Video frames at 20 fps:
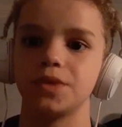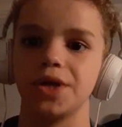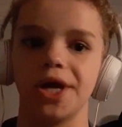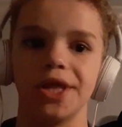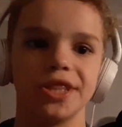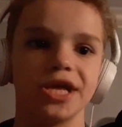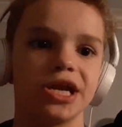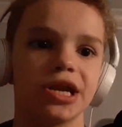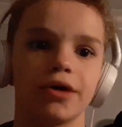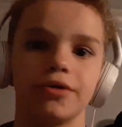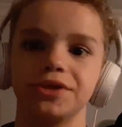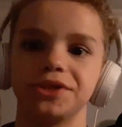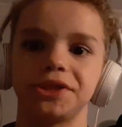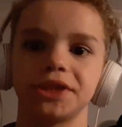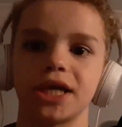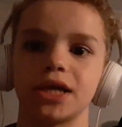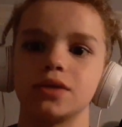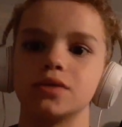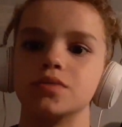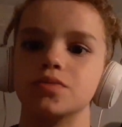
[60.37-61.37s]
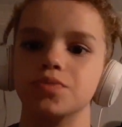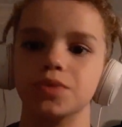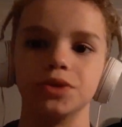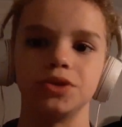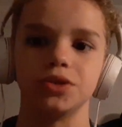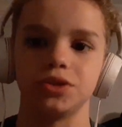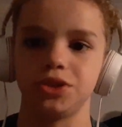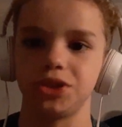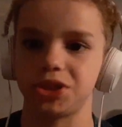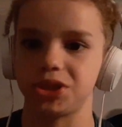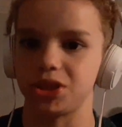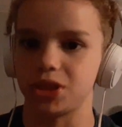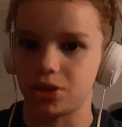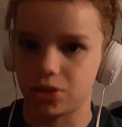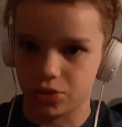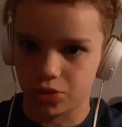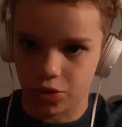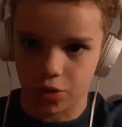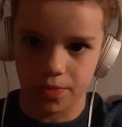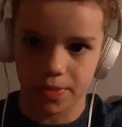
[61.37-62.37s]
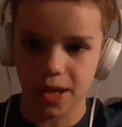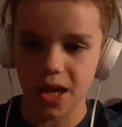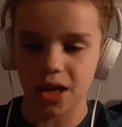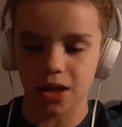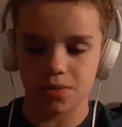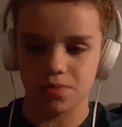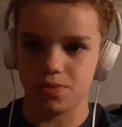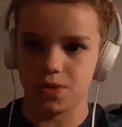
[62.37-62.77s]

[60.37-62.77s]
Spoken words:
And then I was like, well, they're just going to grow back